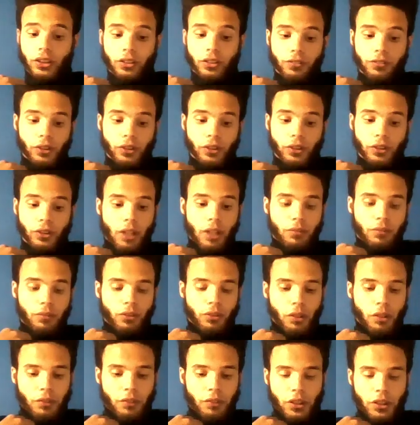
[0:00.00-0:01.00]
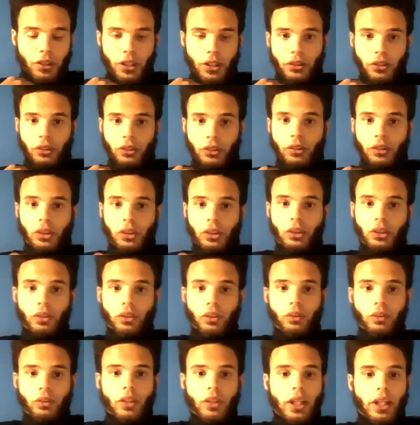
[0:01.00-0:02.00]
there's a first time for everything. So like, you know,
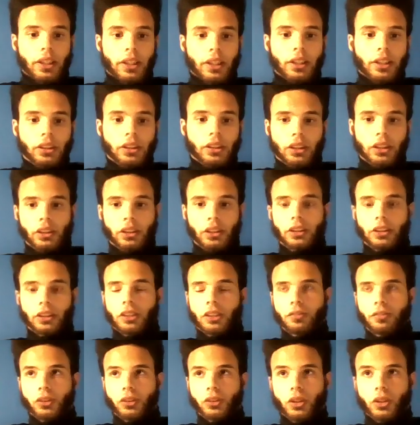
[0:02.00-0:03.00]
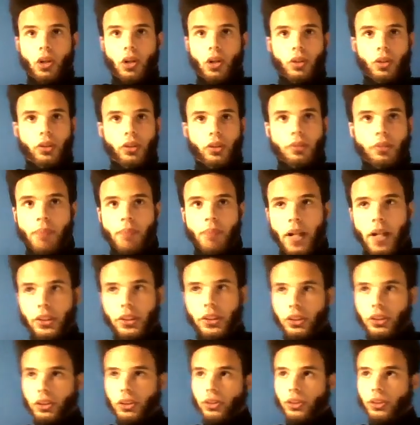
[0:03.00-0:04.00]
you can't necessarily say for sure how good a bad
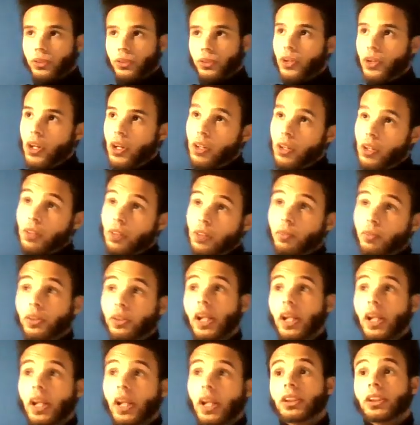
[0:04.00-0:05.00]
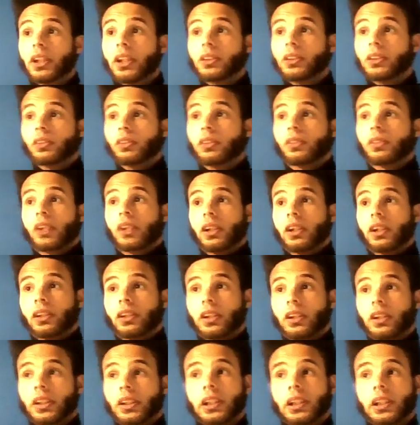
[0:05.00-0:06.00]
he's gonna do. With that said though,
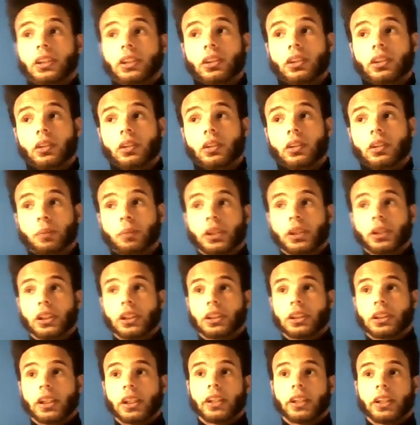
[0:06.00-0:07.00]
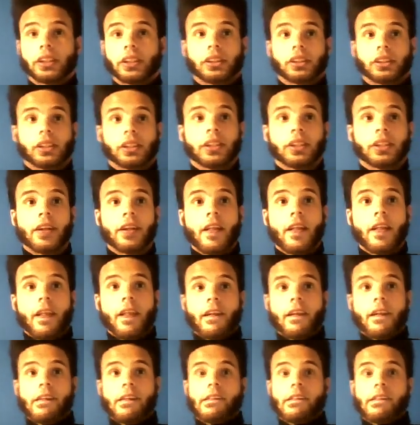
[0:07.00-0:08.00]
again, you know, it's pretty exciting to see,
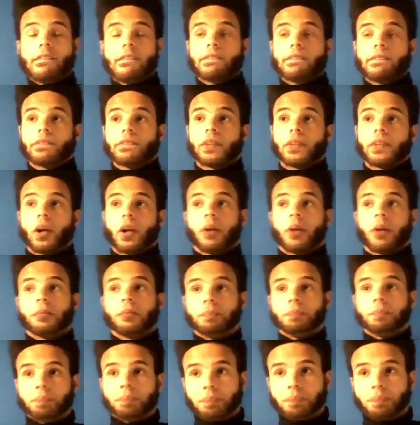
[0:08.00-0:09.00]
you know,